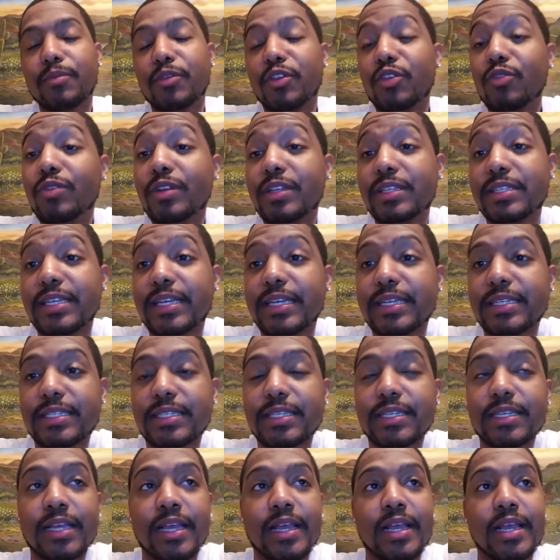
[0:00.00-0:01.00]
Unit
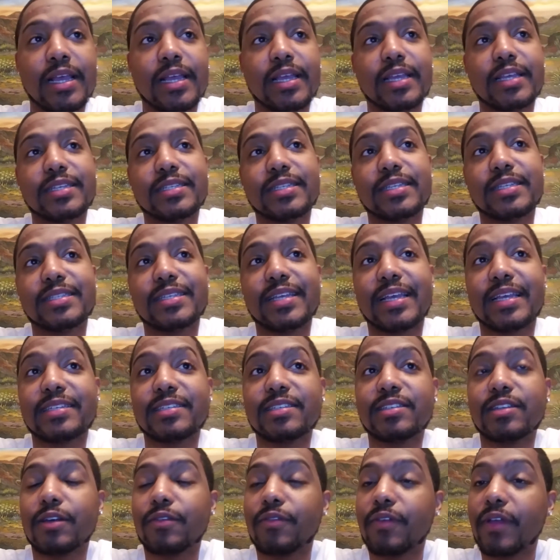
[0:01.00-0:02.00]
testing is the
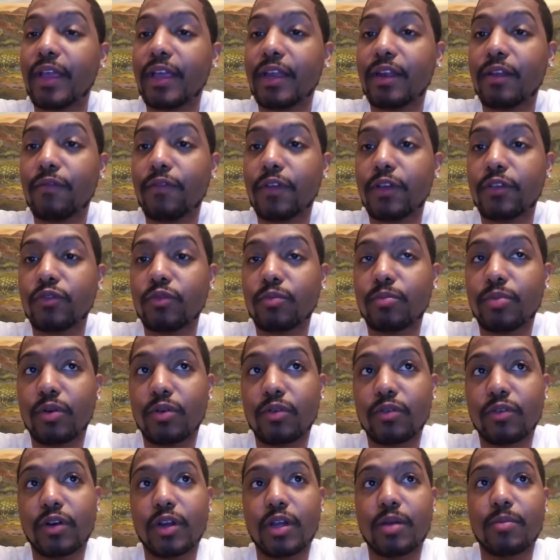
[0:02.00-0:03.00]
testing of an individual
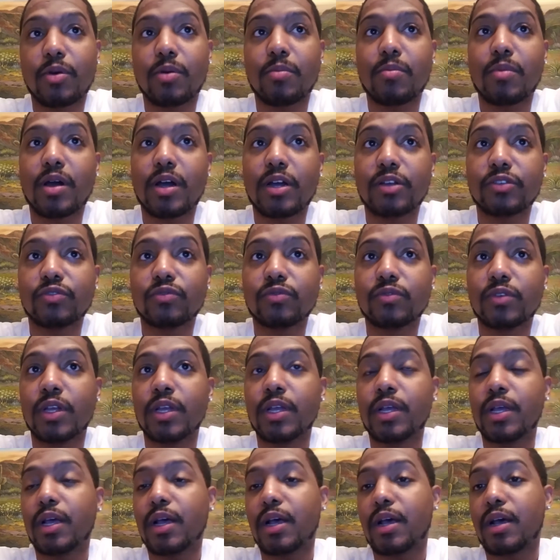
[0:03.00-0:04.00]
program or module.
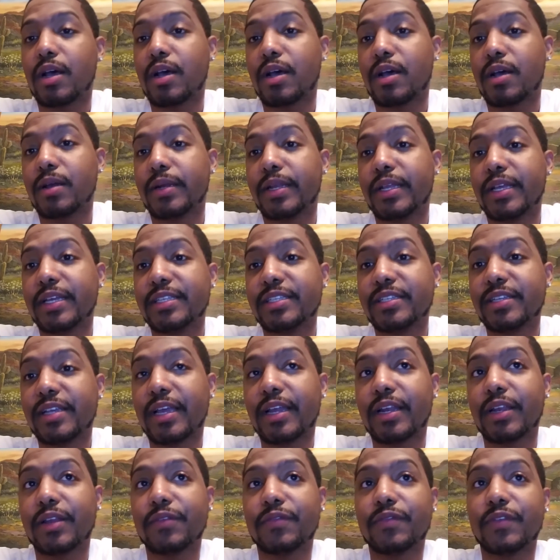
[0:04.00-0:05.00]
The
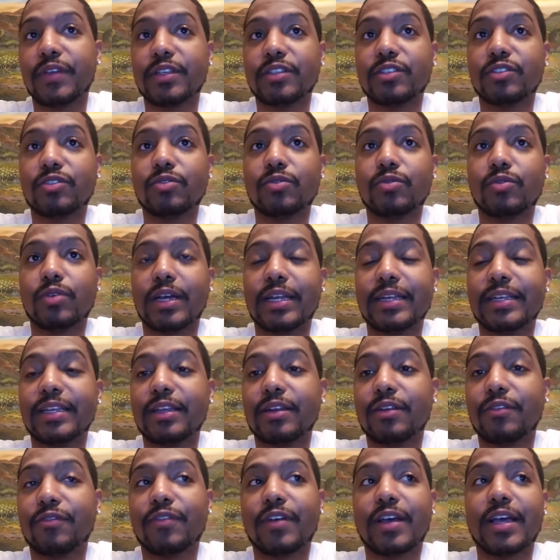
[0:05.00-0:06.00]
objective is to
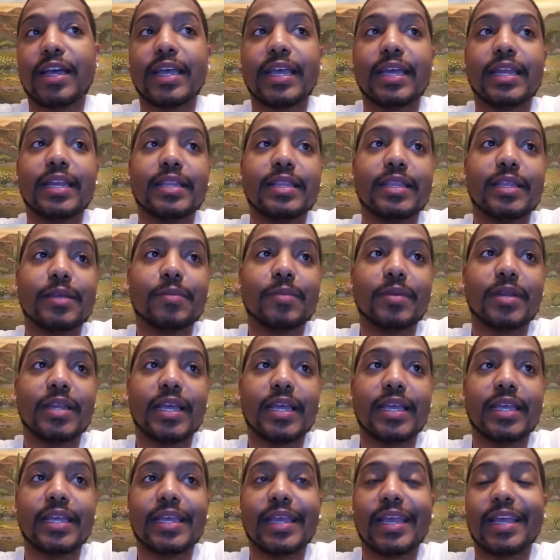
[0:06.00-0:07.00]
identify and
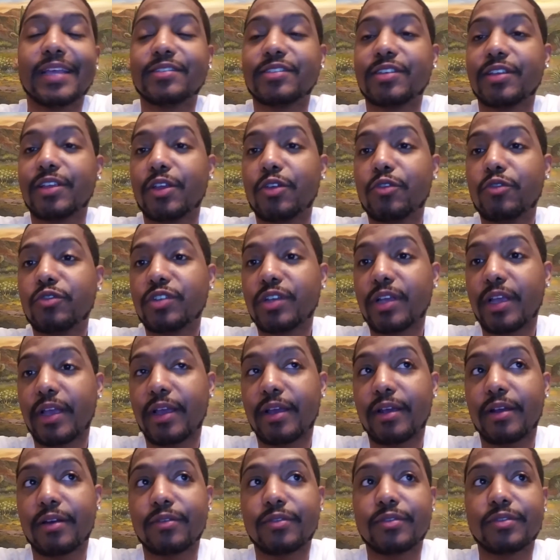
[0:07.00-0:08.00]
eliminate execution
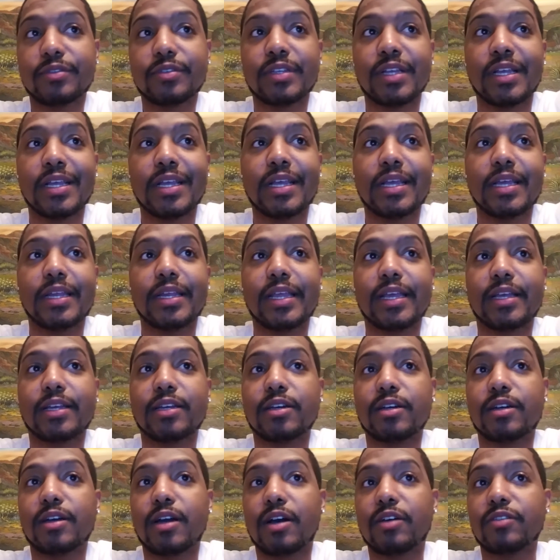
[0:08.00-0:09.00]
errors that
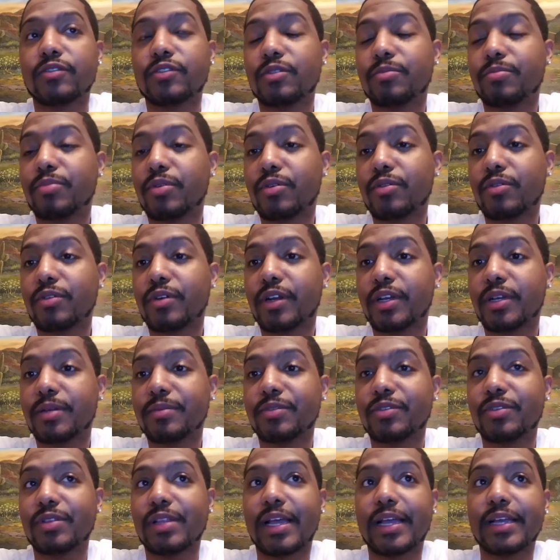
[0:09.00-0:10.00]
could cause the program
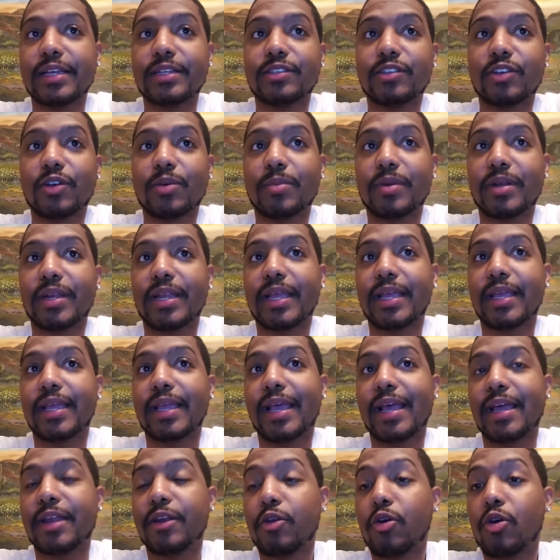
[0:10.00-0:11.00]
to terminate
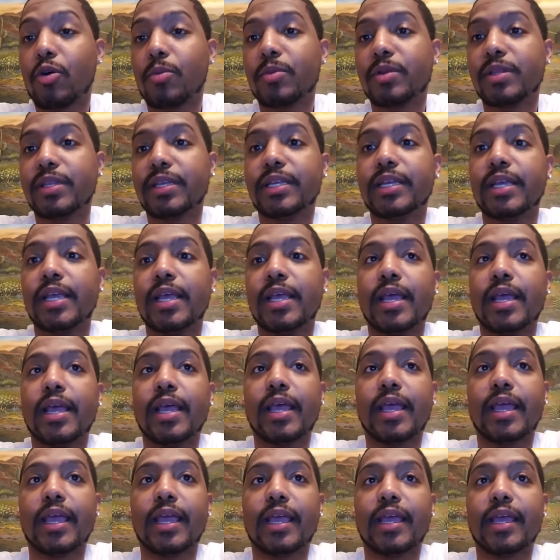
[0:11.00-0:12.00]
abnormally,
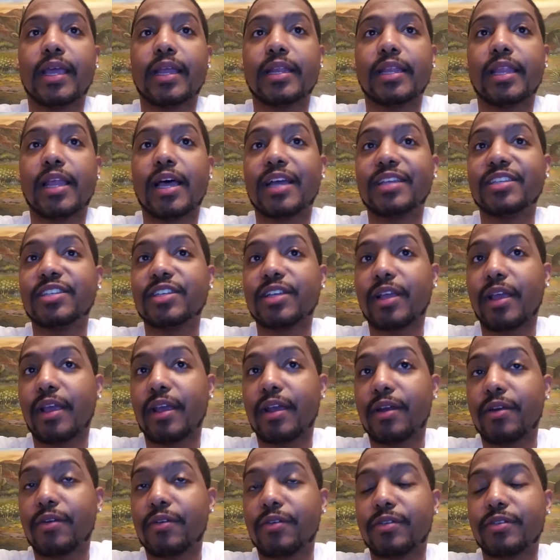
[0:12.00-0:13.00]
and logic
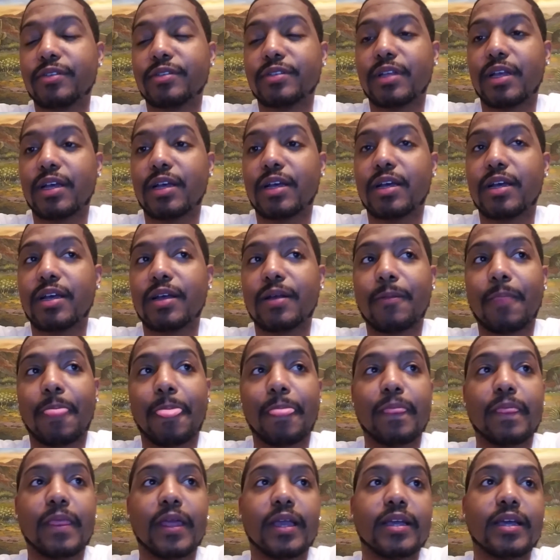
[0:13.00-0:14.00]
errors
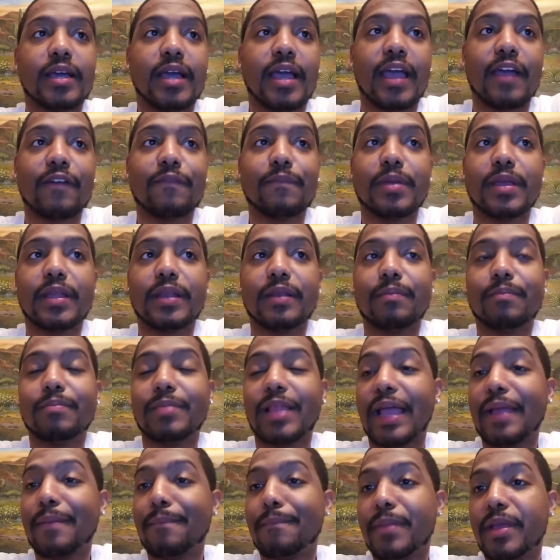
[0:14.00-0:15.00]
that could have been
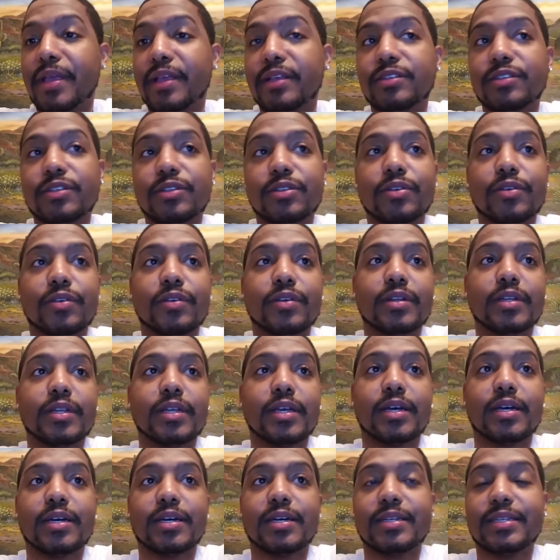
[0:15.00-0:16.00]
missed during
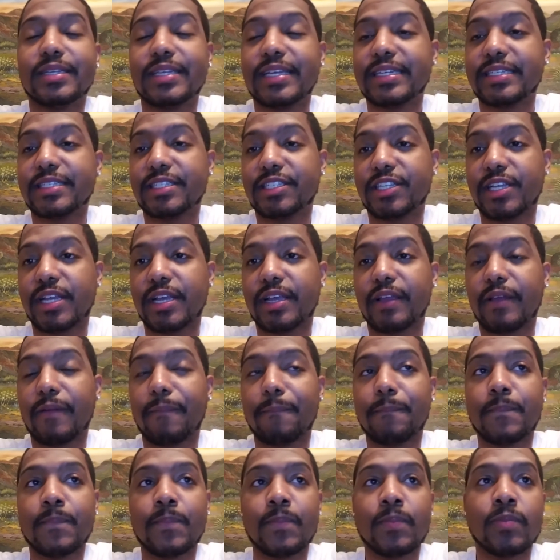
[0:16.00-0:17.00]
the desk
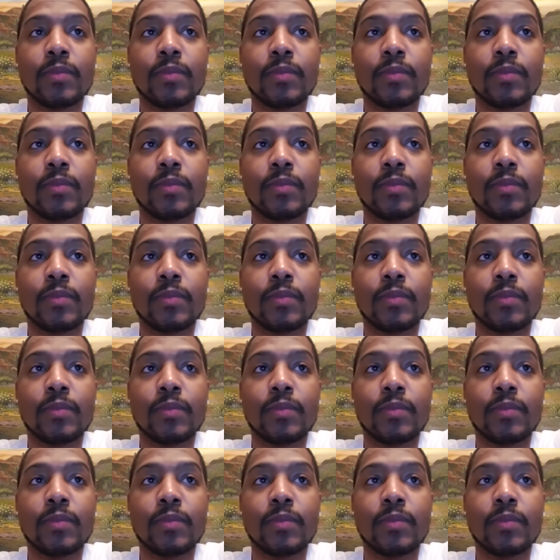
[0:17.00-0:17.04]
checking.